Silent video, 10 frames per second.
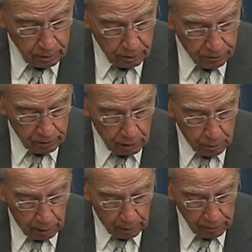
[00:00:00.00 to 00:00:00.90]
If the
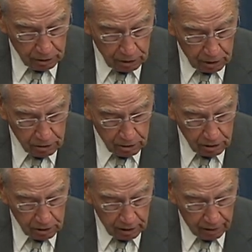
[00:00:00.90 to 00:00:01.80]
Department of
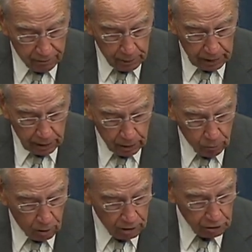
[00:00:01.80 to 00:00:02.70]
Justice and
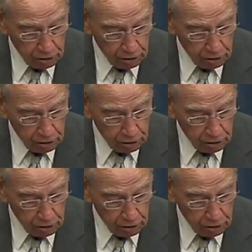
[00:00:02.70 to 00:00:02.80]
FBI want to